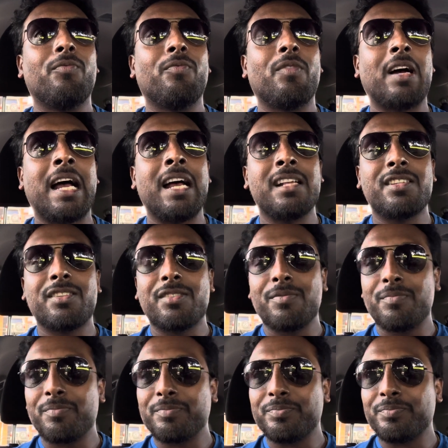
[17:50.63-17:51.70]
As
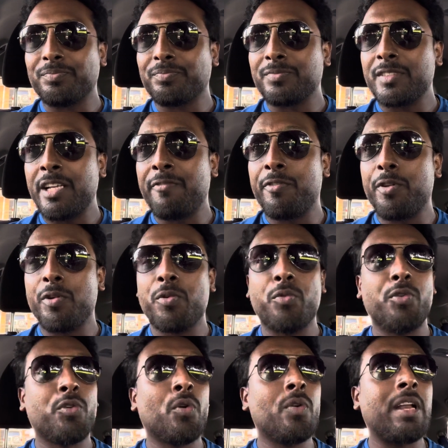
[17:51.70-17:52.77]
if you
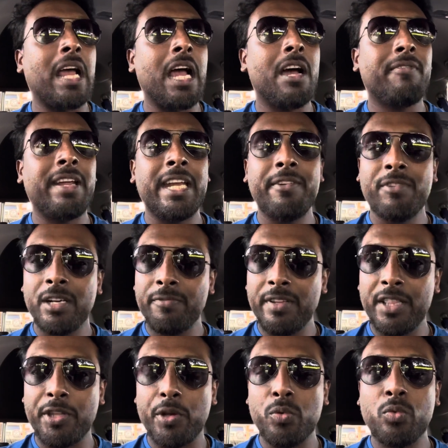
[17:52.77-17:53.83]
don't have anyone with
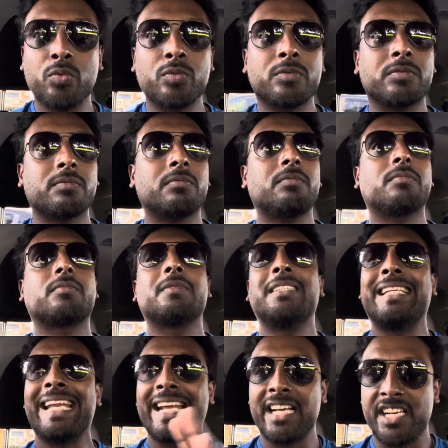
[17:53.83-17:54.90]
you,
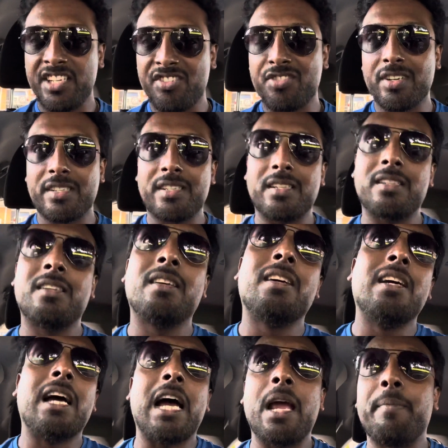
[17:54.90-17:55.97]
take an instructor.
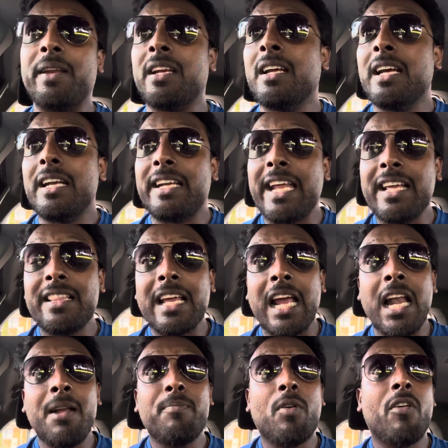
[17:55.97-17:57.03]
I mean, take the
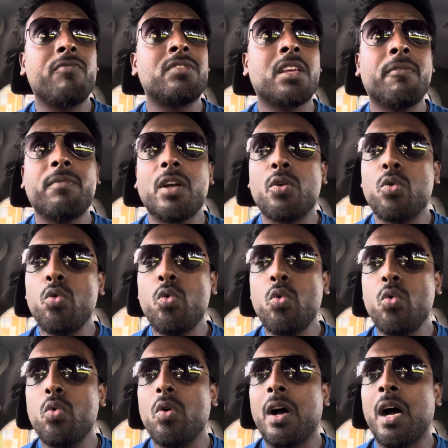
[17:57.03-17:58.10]
help of someone
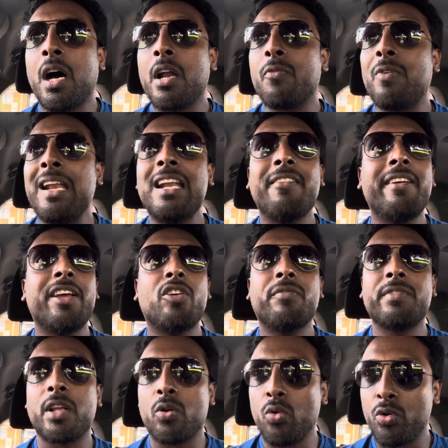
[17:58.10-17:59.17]
who are well aware of
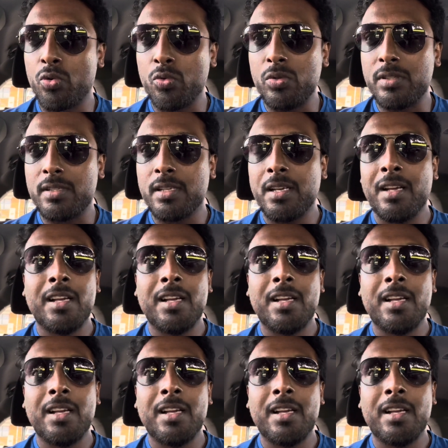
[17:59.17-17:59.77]
the road rules.